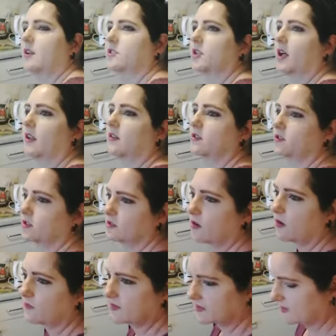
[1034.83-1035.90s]
challenge, and
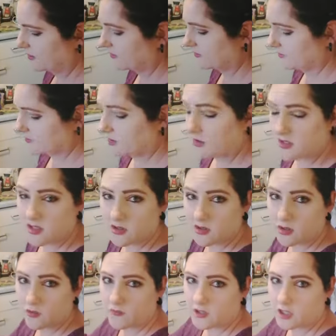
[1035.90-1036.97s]
obviously I started the
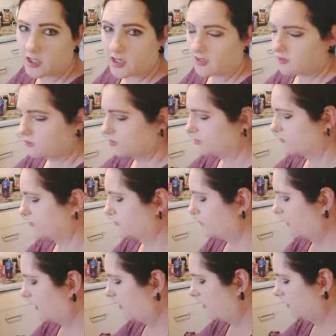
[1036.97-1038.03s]
other challenge as
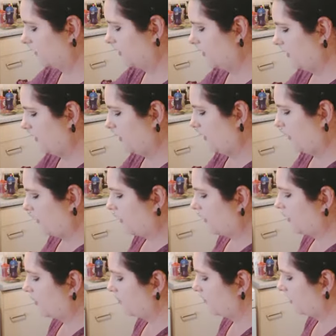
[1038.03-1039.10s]
well.
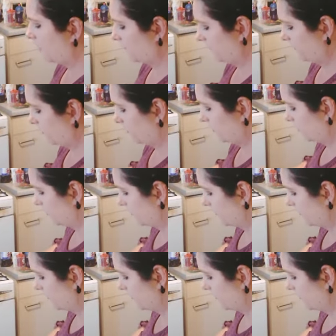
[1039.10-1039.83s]
I thought